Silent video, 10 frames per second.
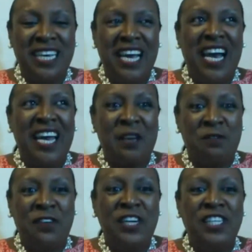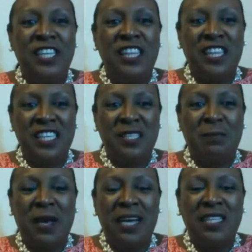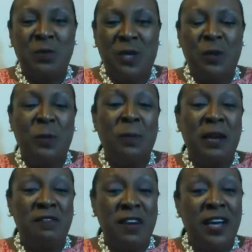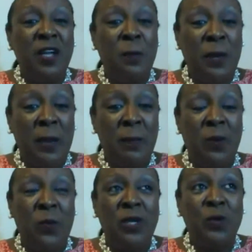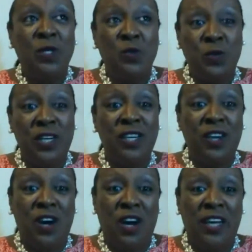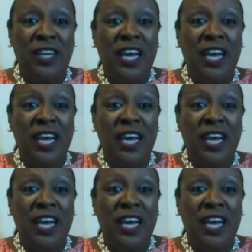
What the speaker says: And I finished it this past week with my final paper, which was written on